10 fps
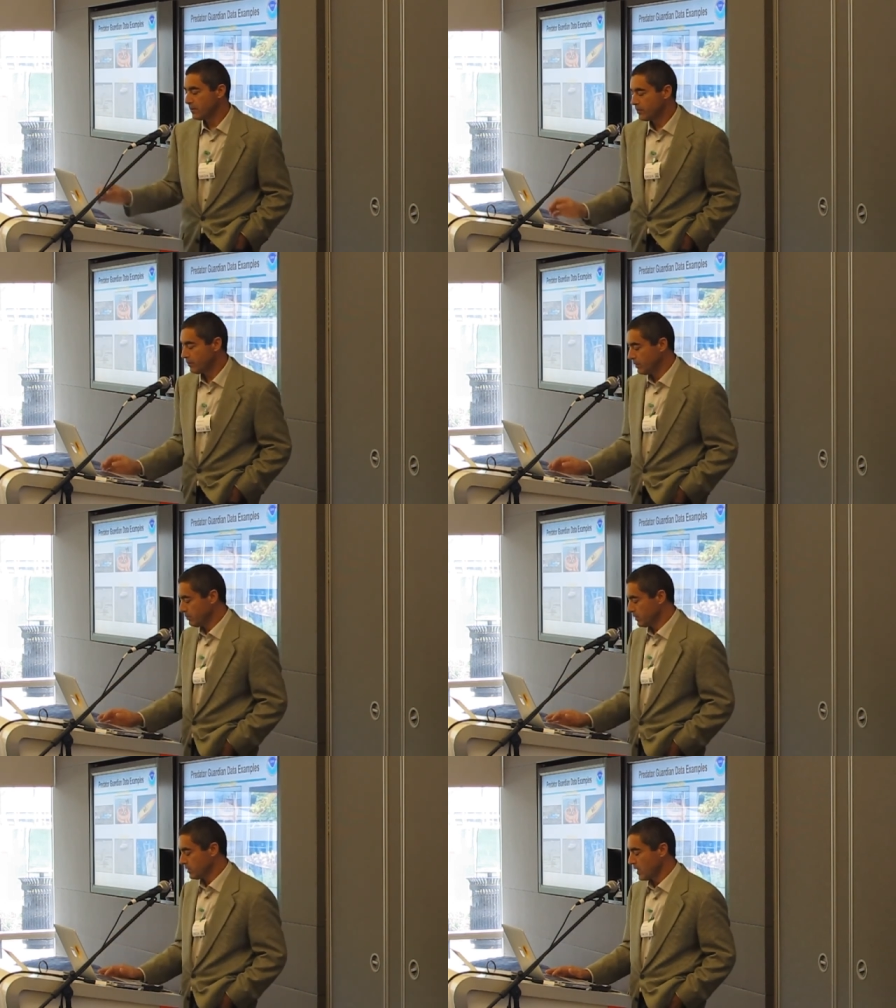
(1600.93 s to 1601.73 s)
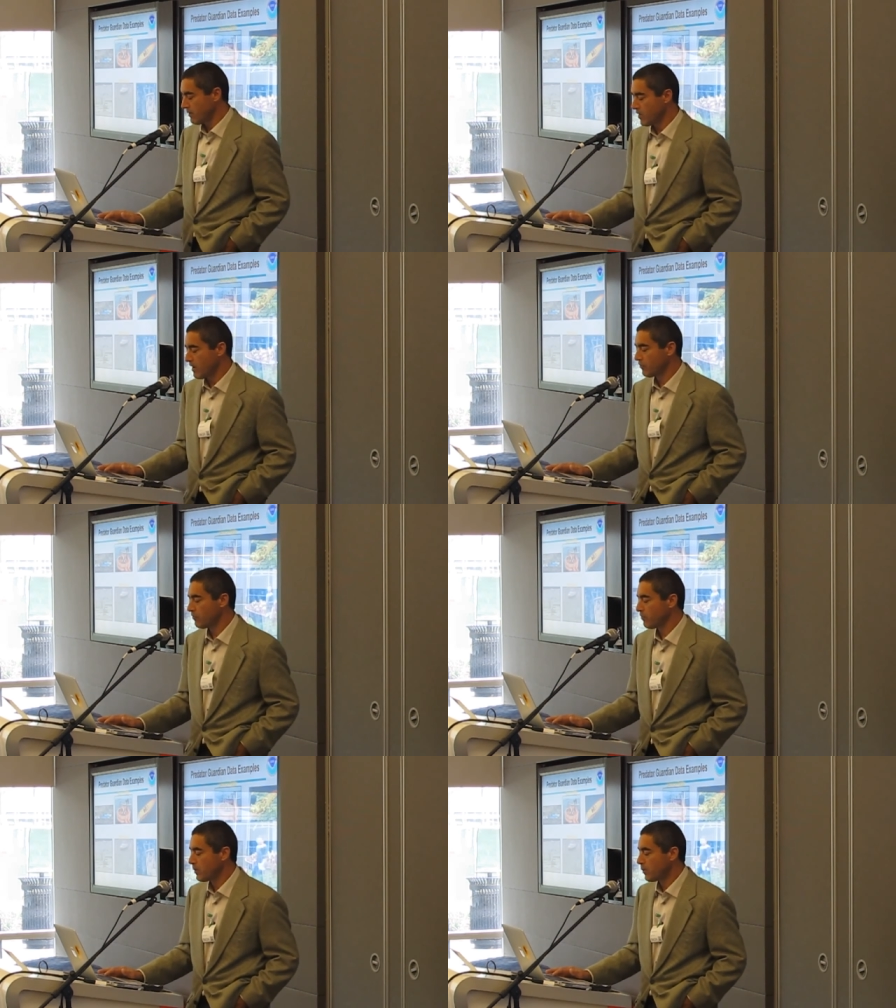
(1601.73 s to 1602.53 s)
The people in the life raft are
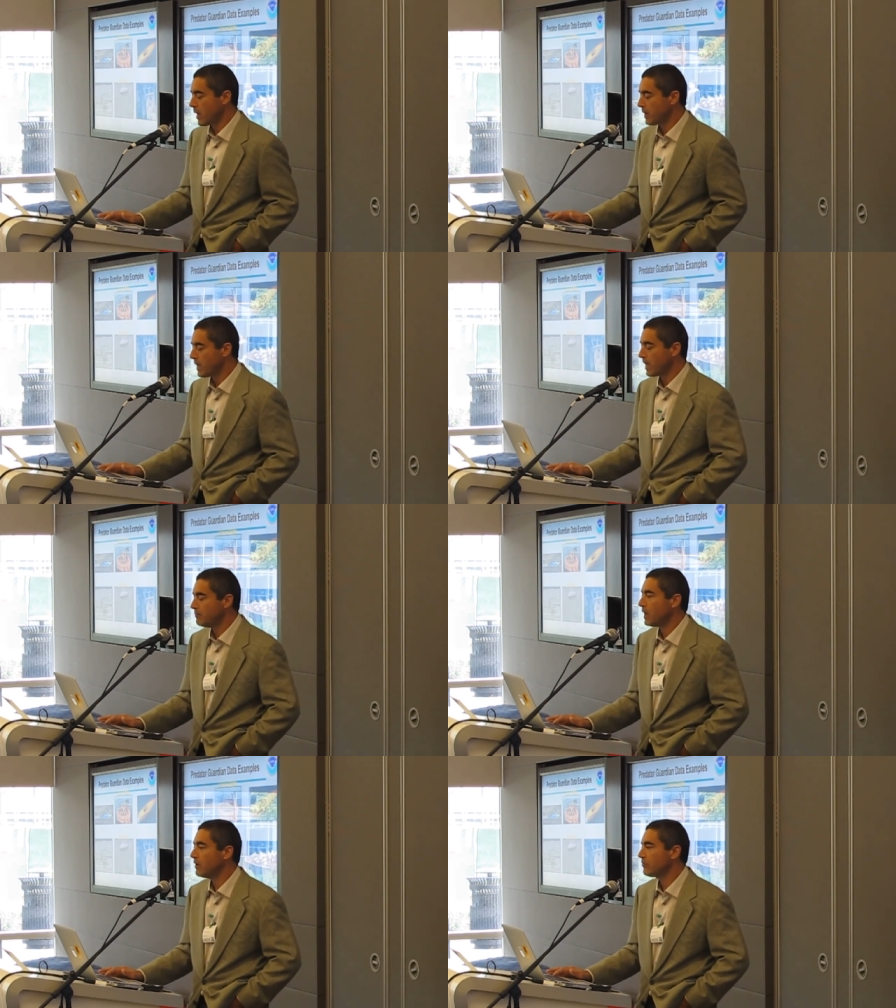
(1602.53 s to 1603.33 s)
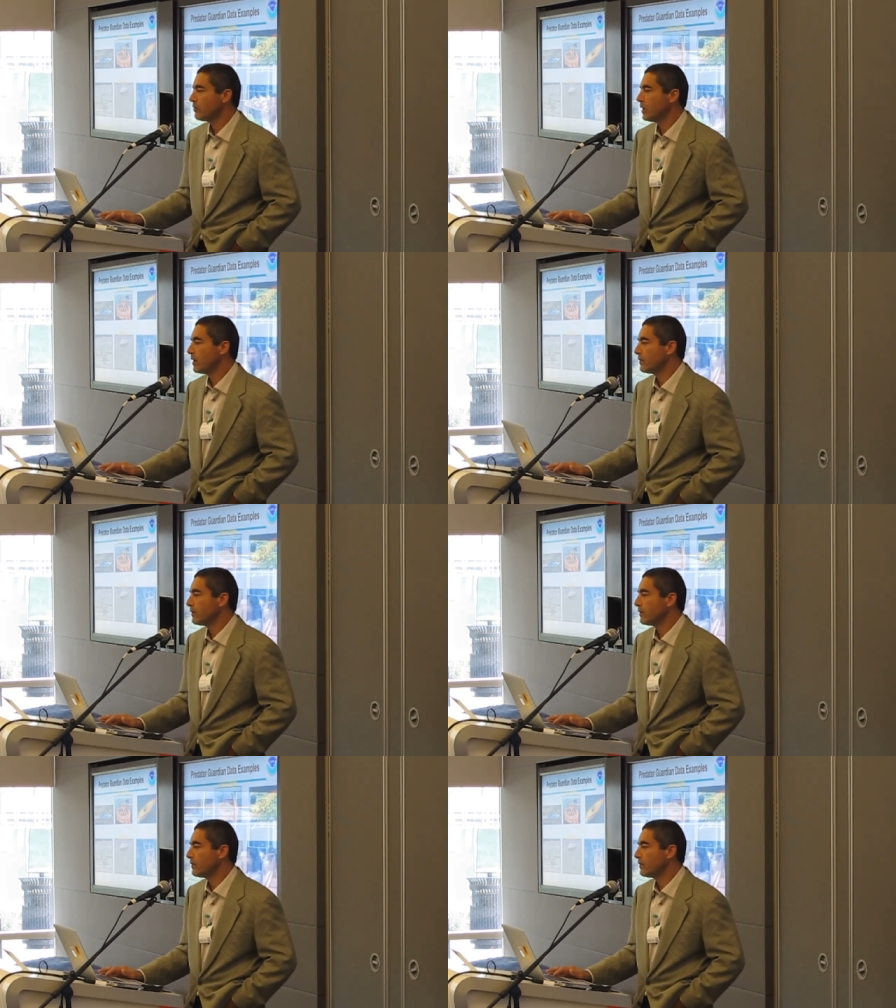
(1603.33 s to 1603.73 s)
from about 9 miles away.